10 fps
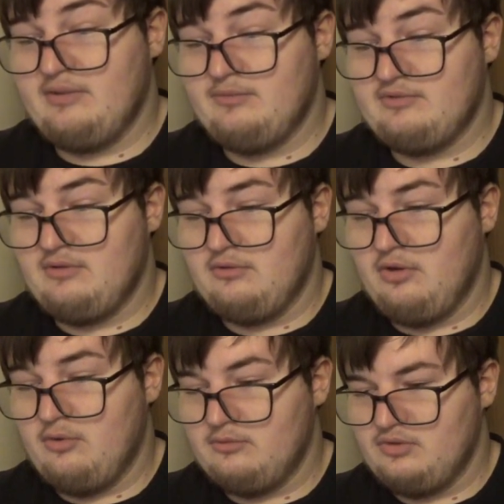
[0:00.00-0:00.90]
would...
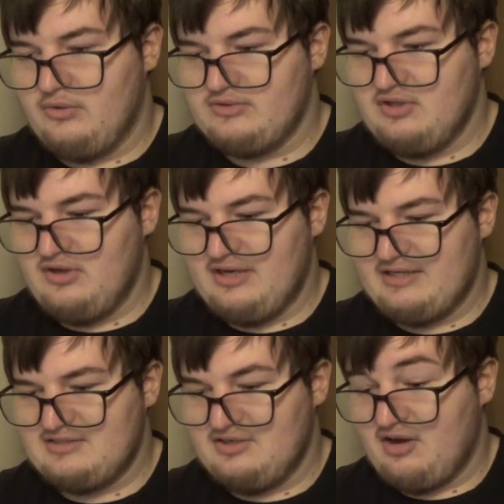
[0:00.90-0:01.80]
No, it's not an
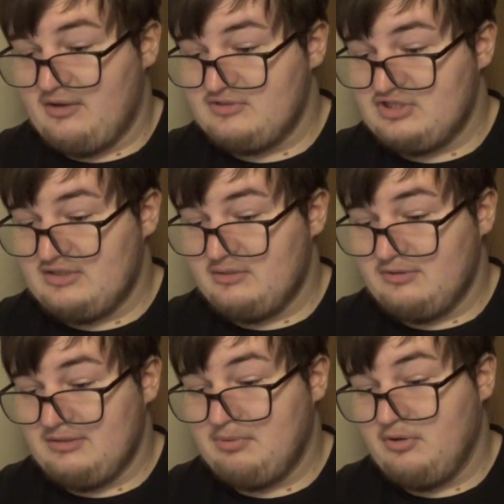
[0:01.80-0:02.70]
S tier. I would
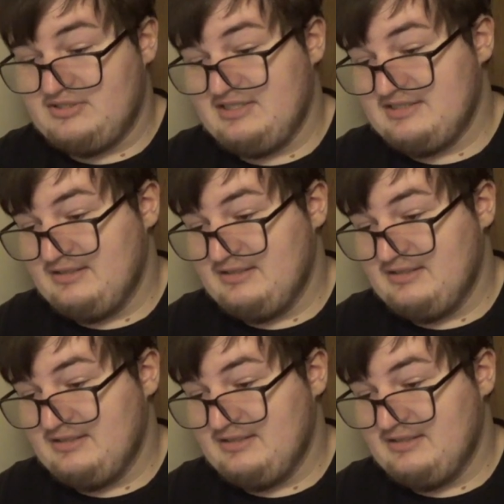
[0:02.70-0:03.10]
genuinely put it in